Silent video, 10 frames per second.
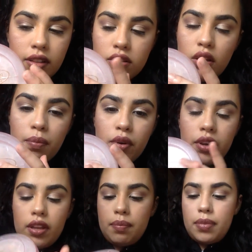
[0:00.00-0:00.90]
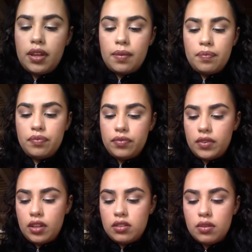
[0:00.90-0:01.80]
It's all broken, but
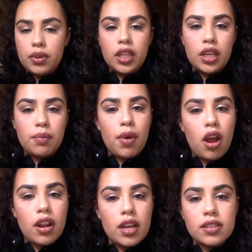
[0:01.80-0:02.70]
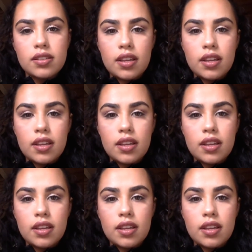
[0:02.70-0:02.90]
it's a really good product.